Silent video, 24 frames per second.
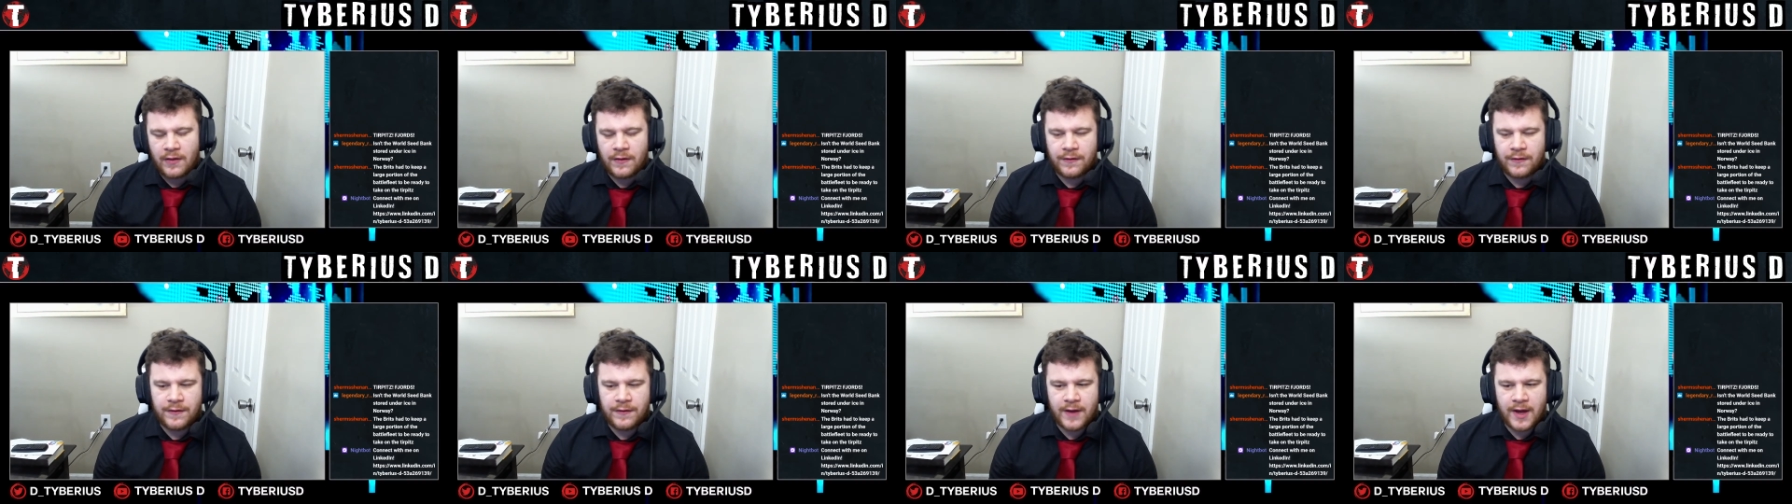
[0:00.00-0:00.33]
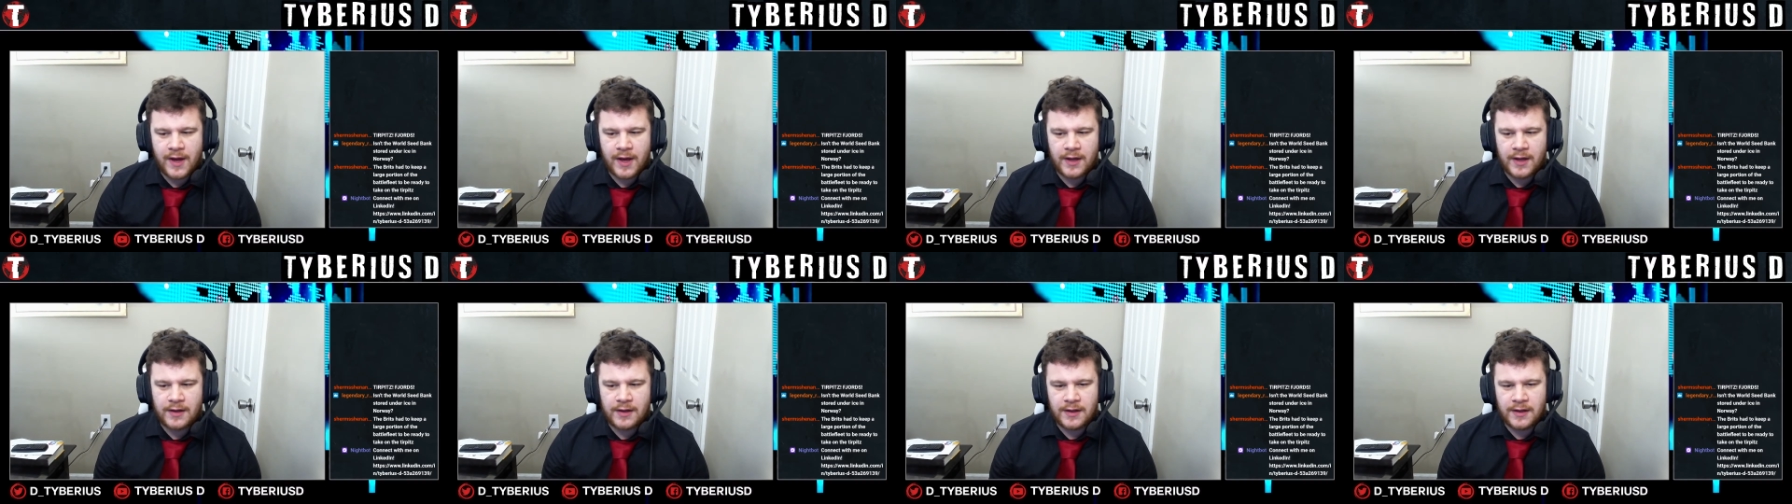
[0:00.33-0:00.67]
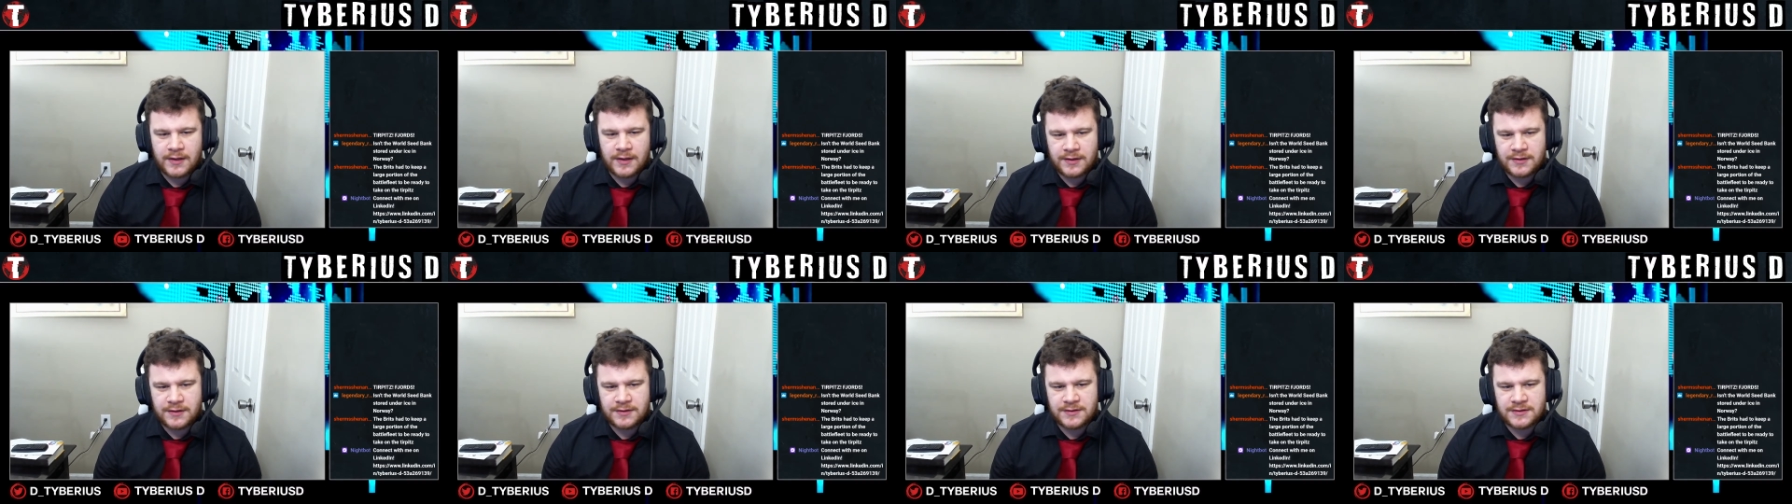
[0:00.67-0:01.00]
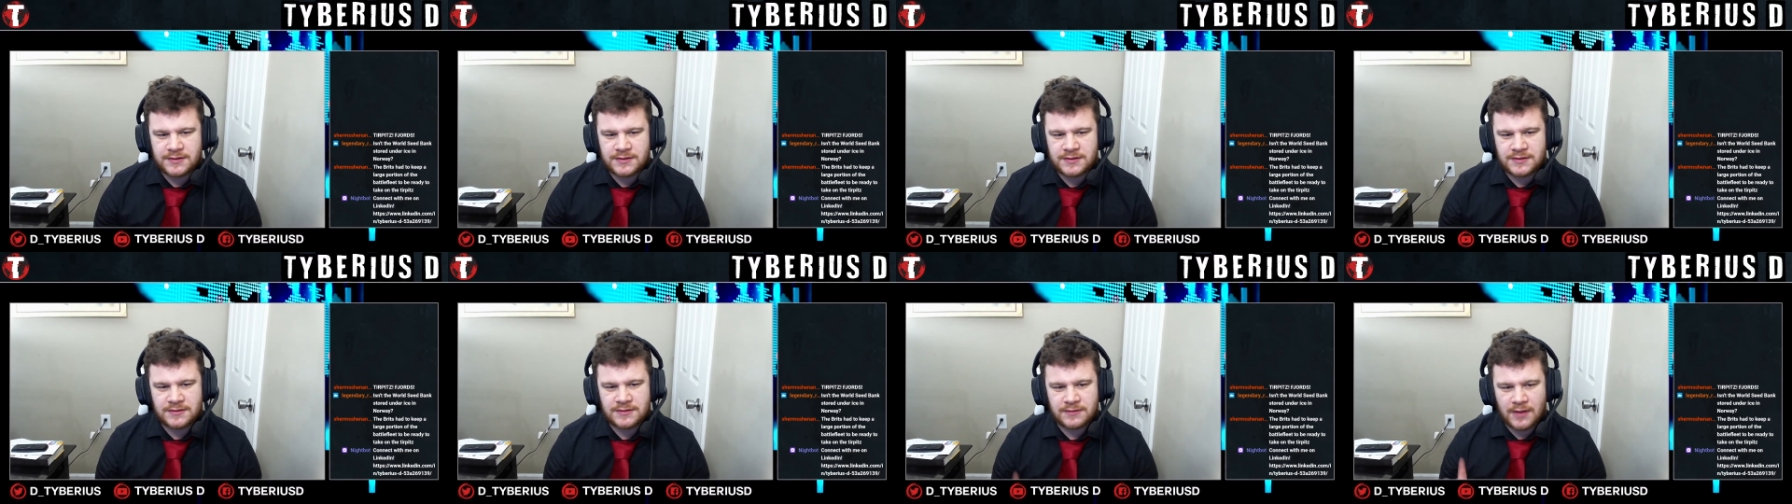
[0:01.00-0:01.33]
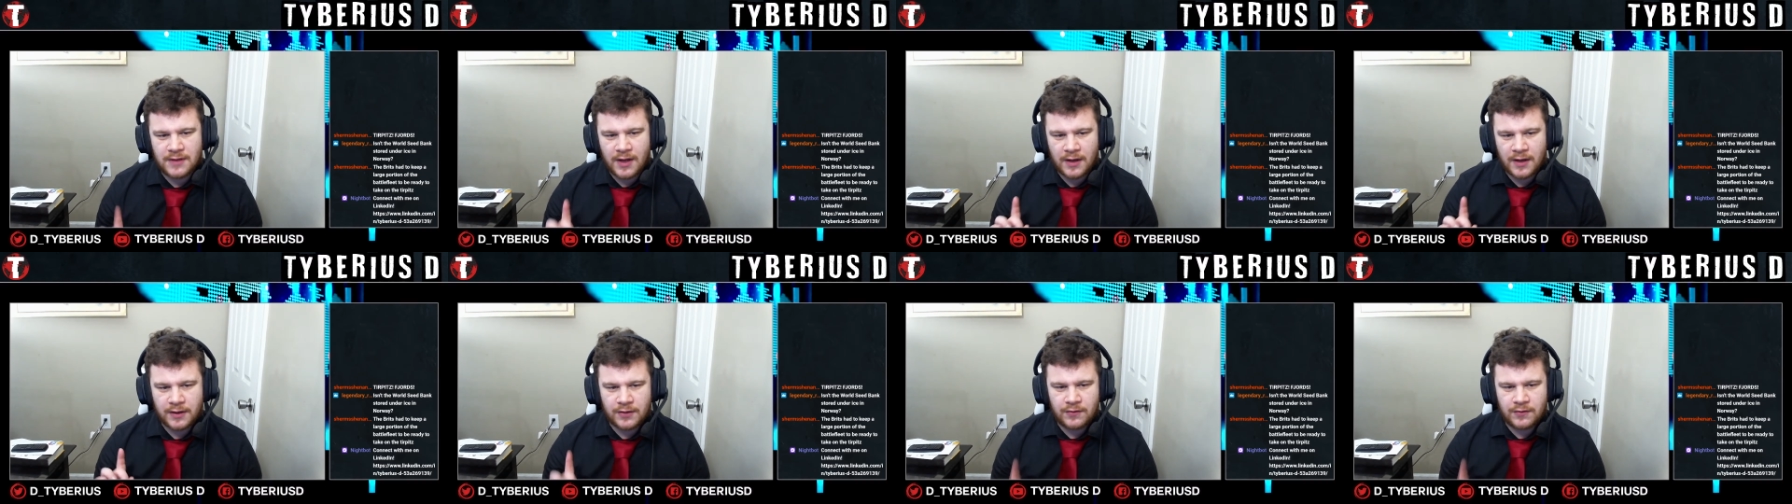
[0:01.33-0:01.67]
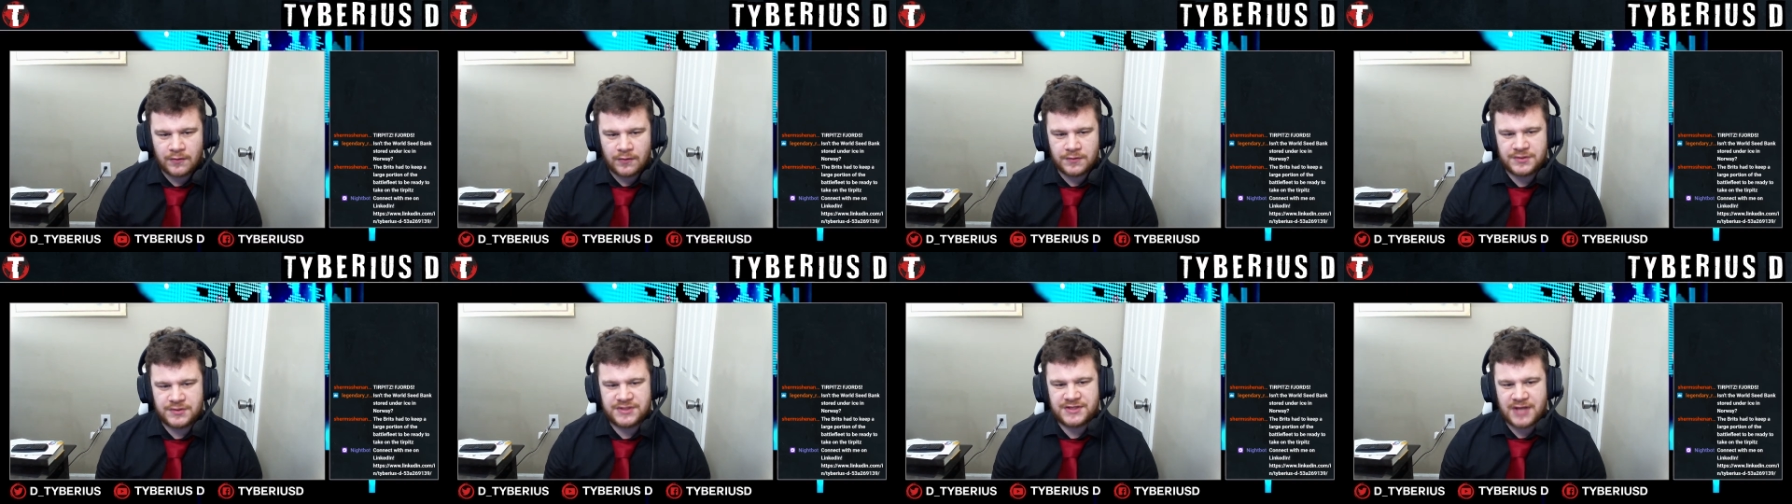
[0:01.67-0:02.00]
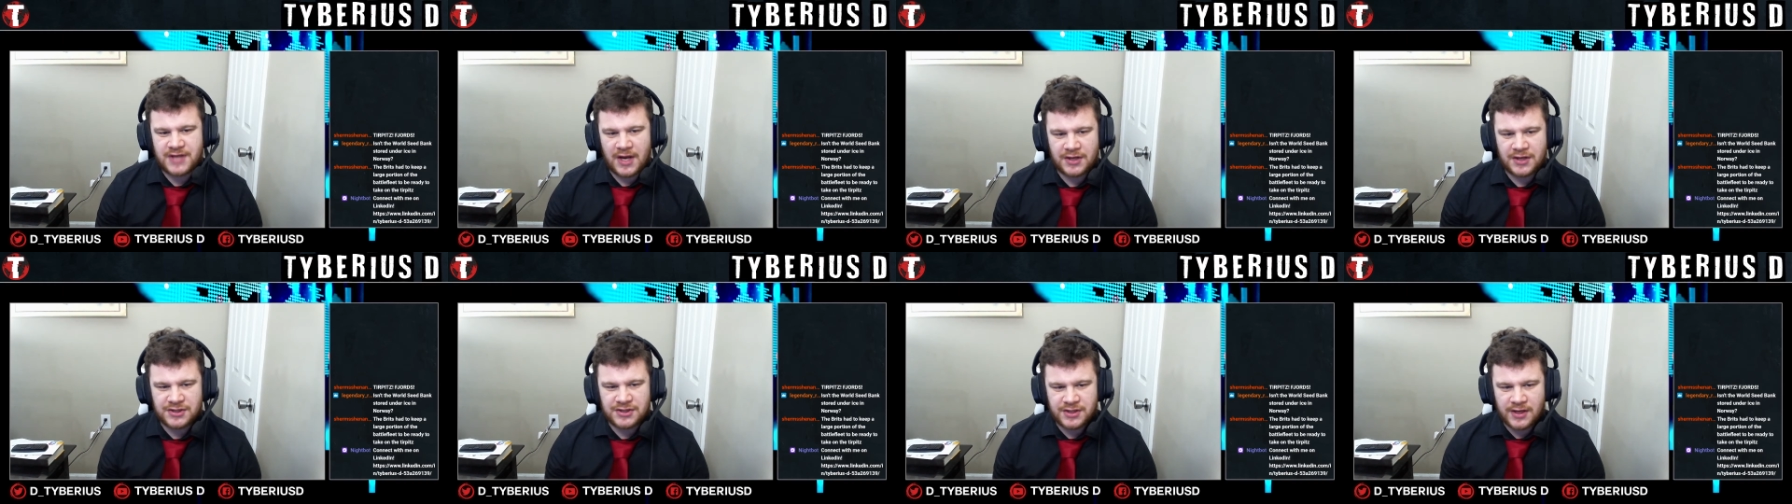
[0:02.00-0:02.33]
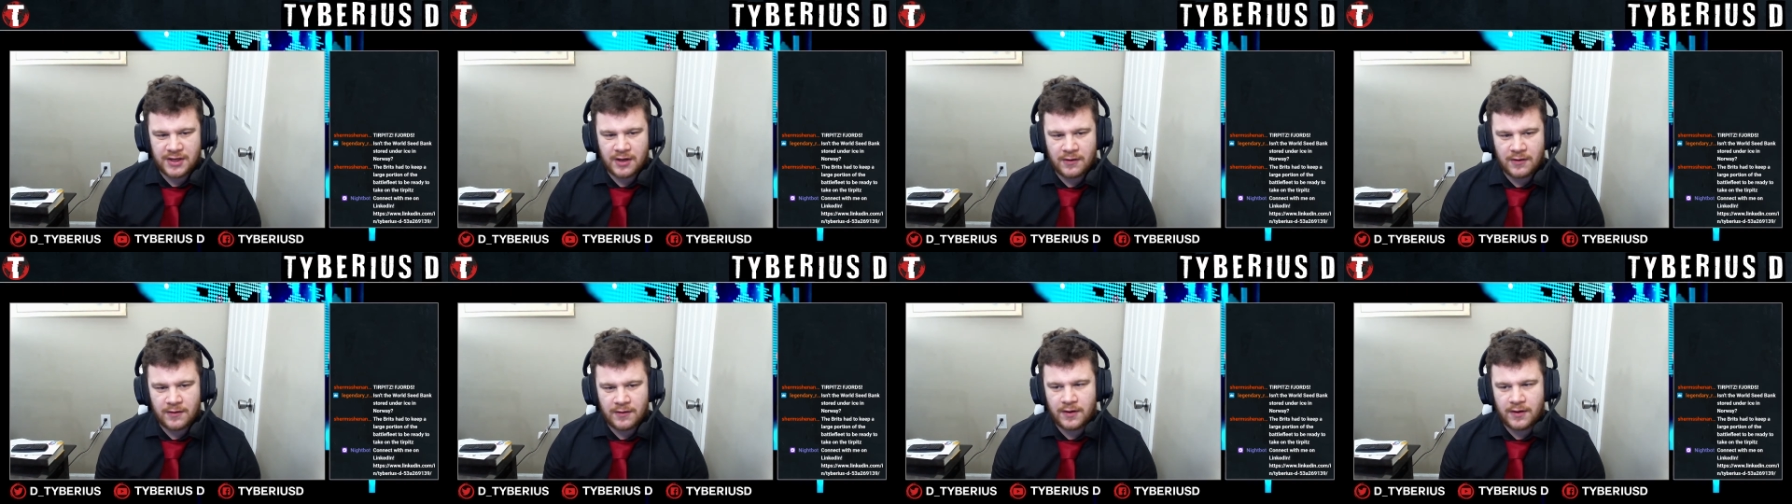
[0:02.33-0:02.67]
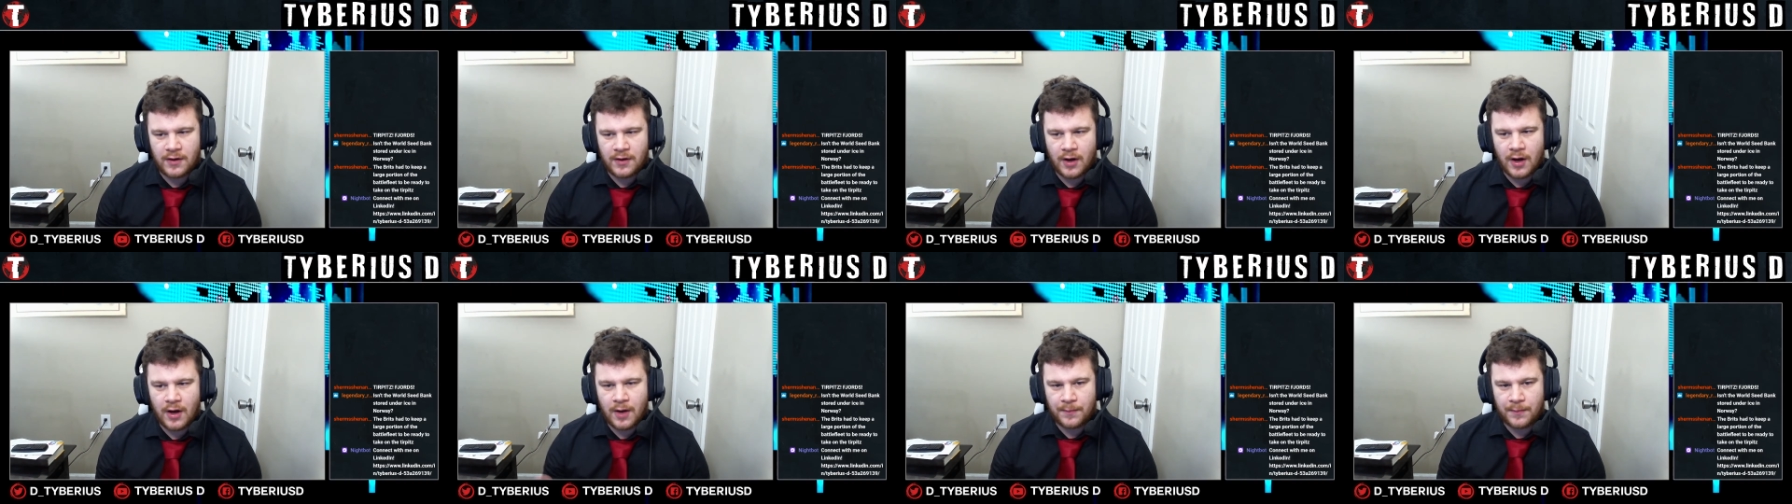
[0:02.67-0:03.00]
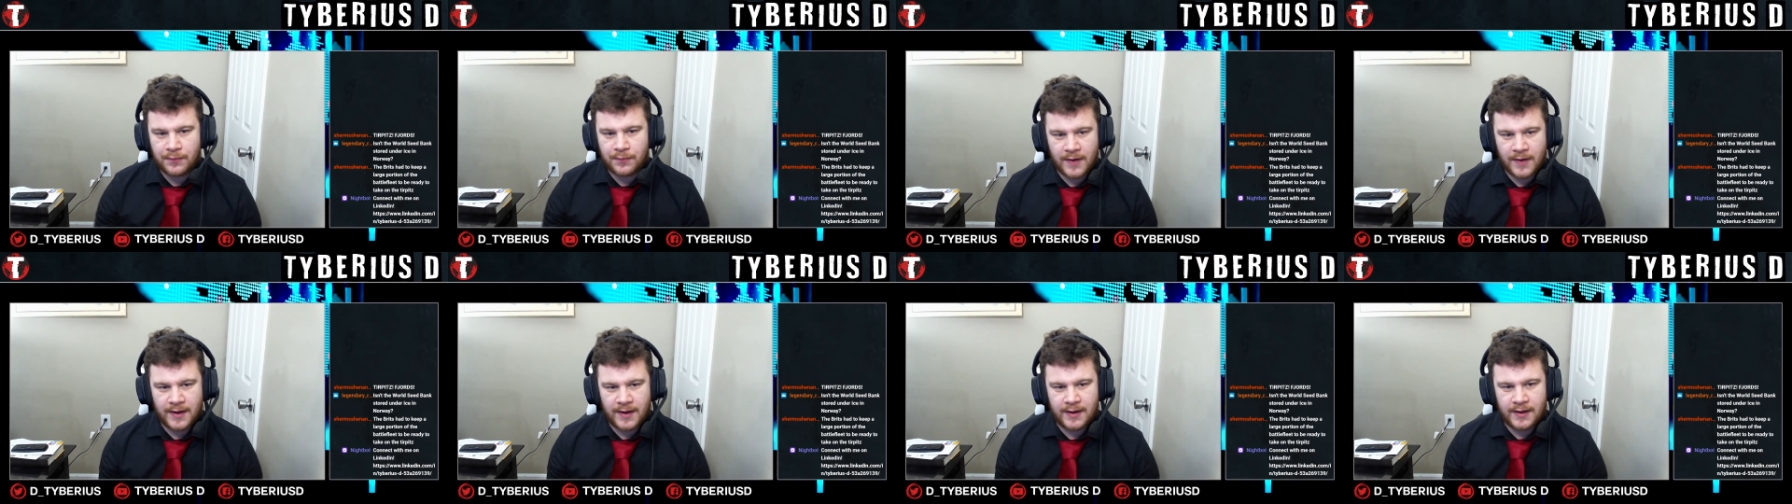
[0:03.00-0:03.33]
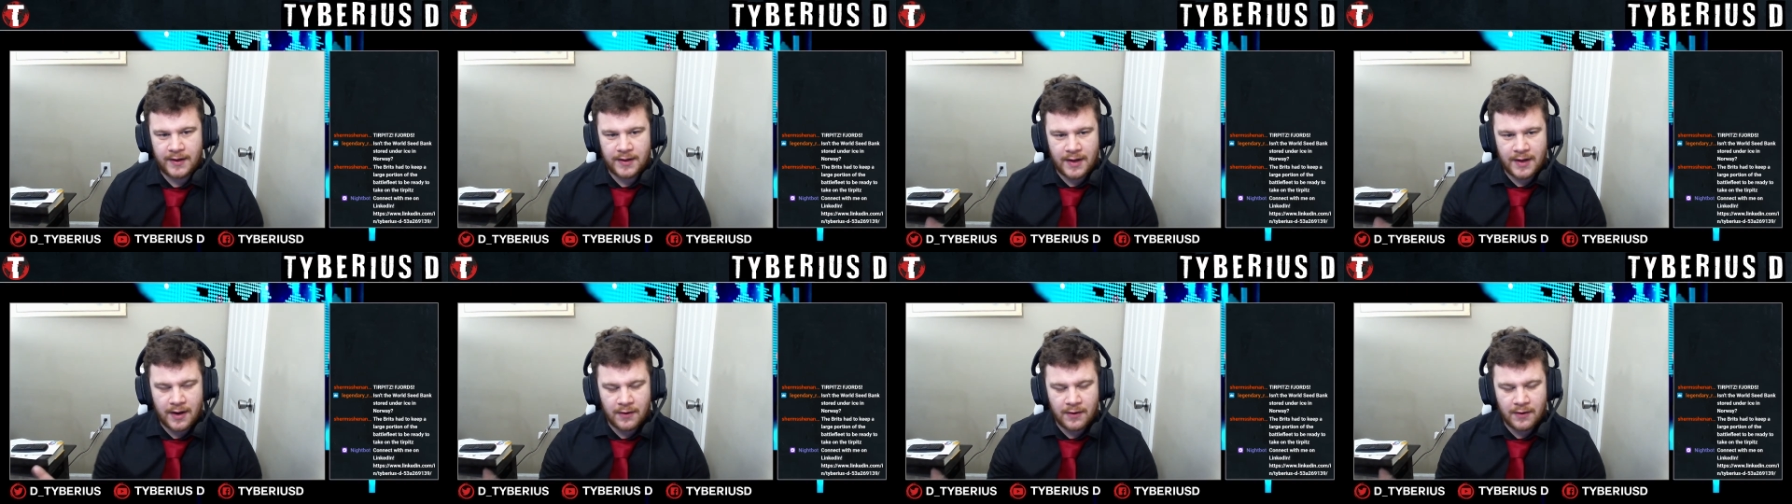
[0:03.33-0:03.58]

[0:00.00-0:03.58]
that it is a good staging area to operate in